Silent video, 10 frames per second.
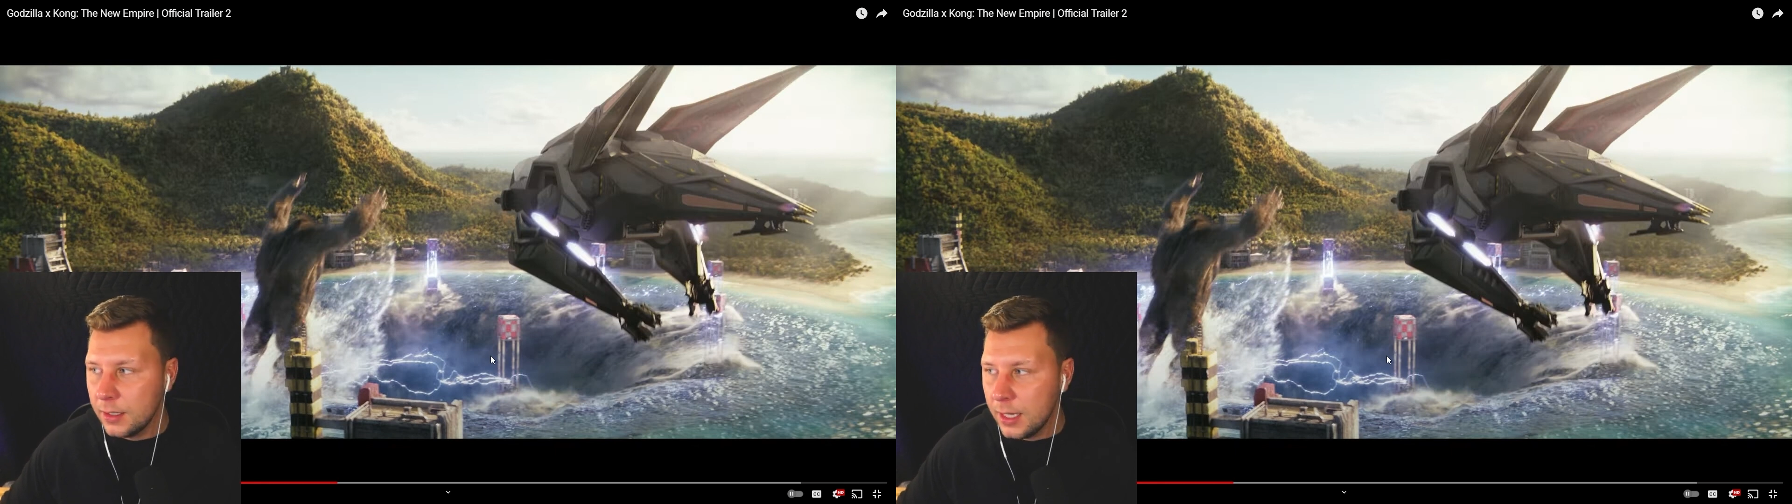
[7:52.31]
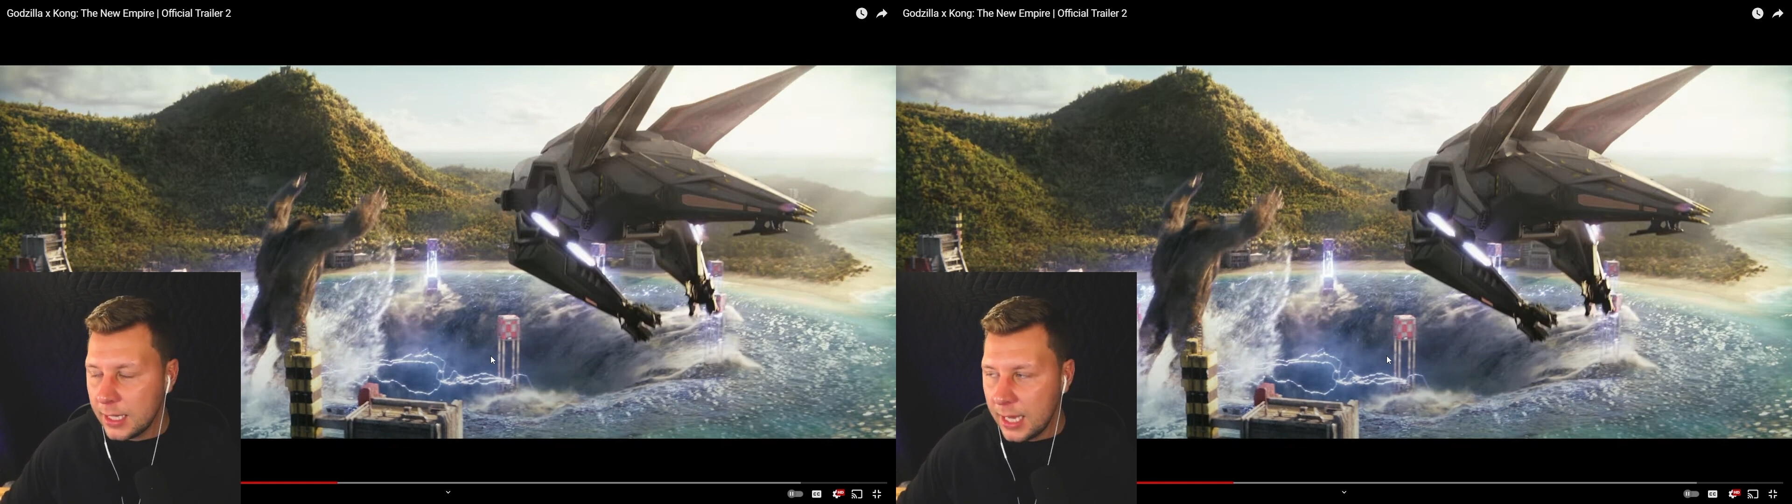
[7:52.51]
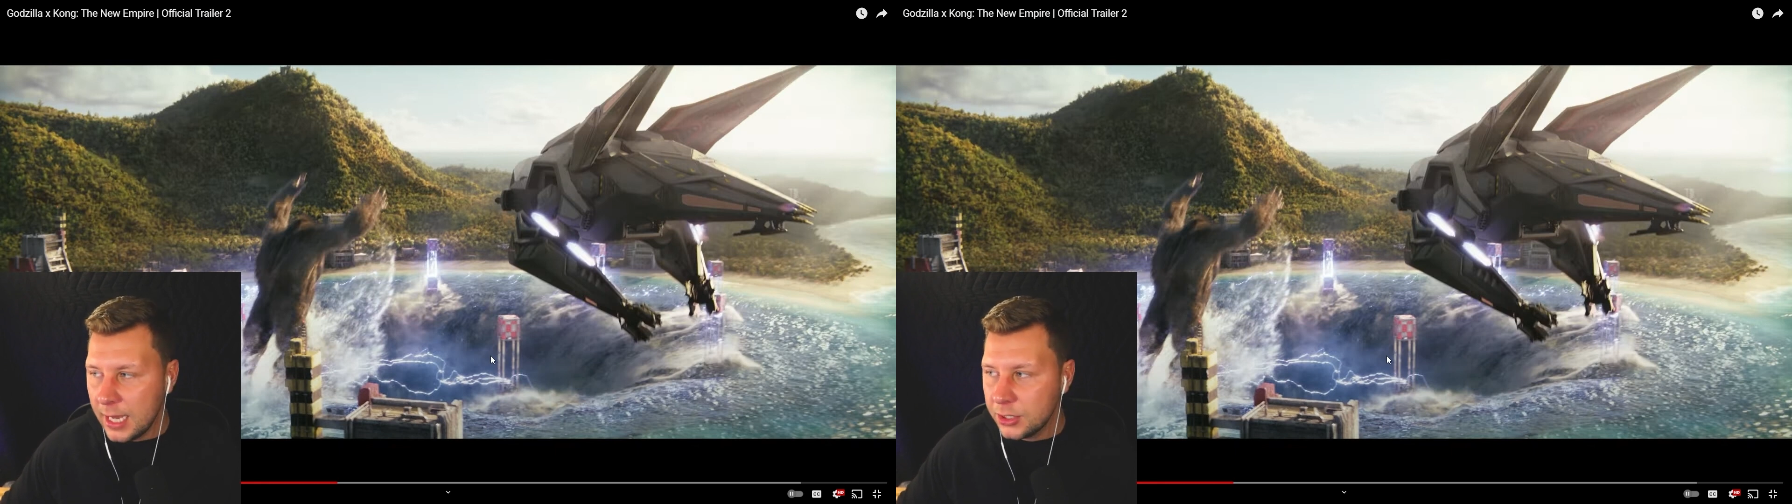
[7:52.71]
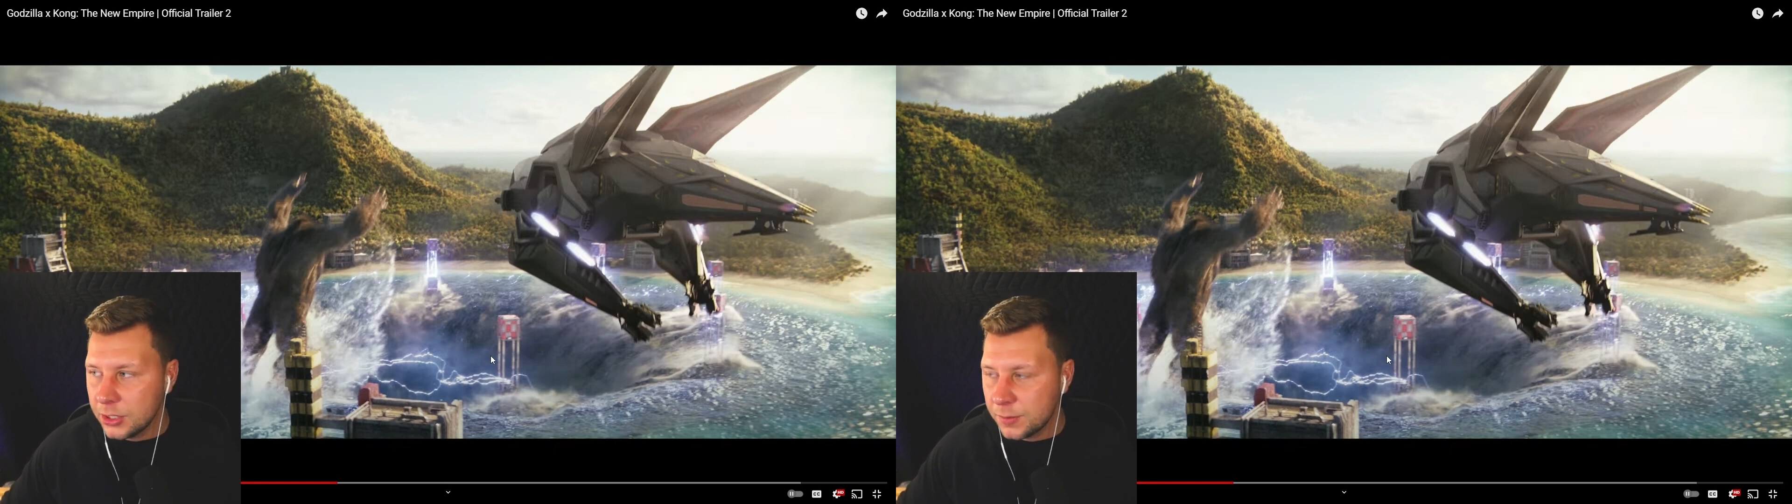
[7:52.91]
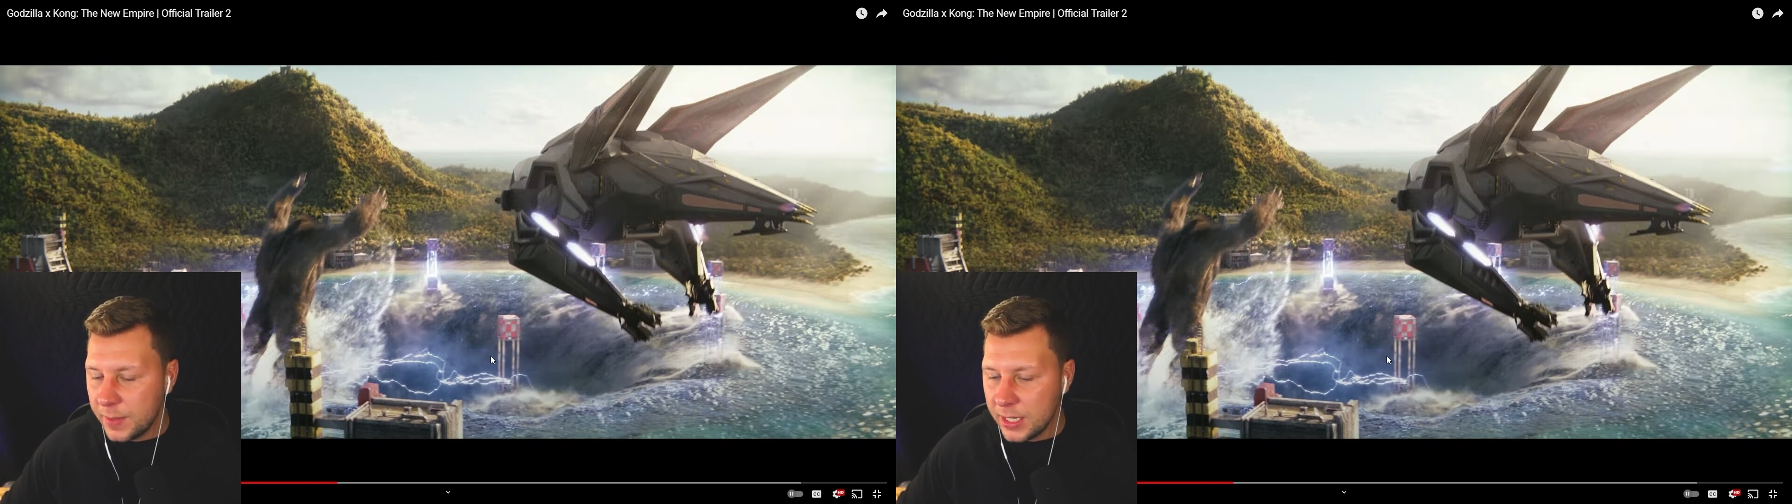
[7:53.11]
it can't
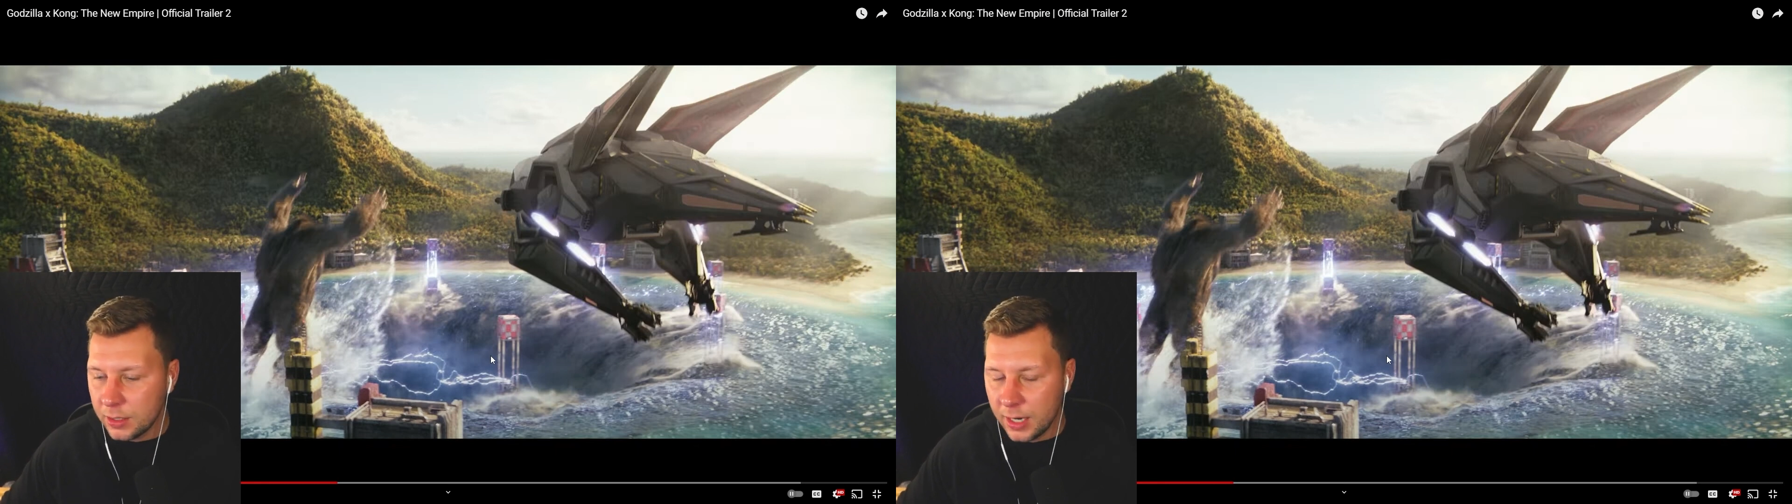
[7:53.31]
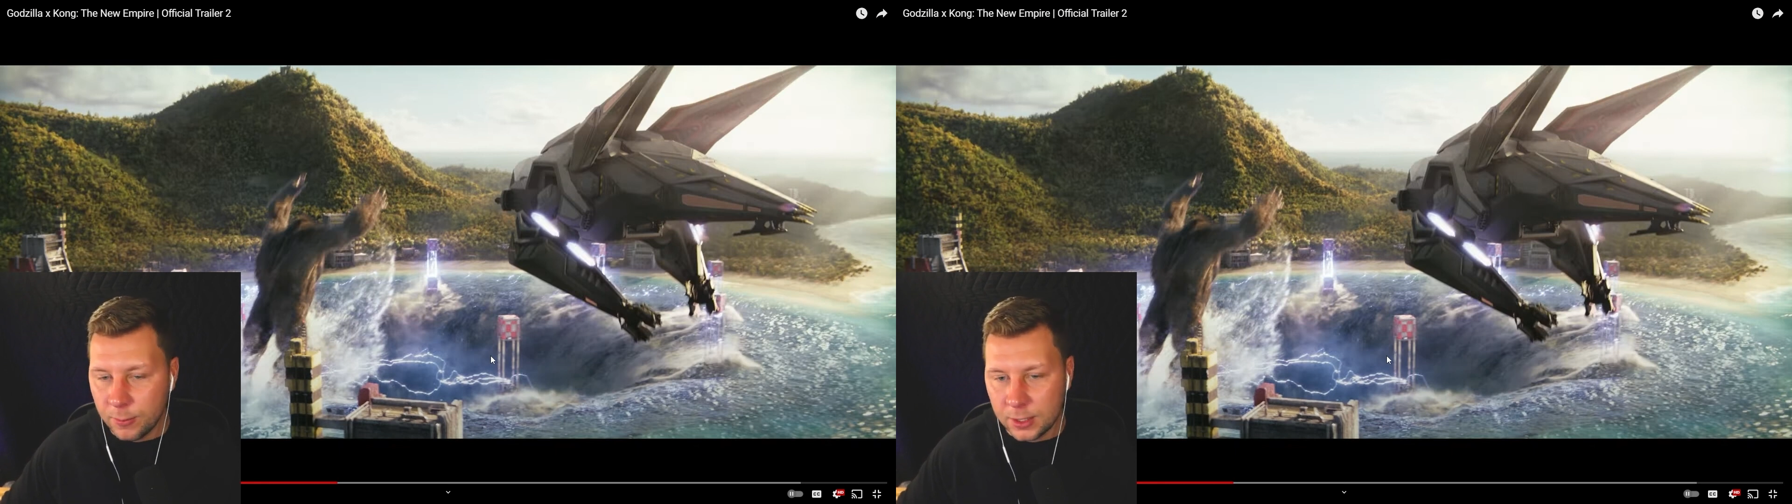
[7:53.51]
just be they're not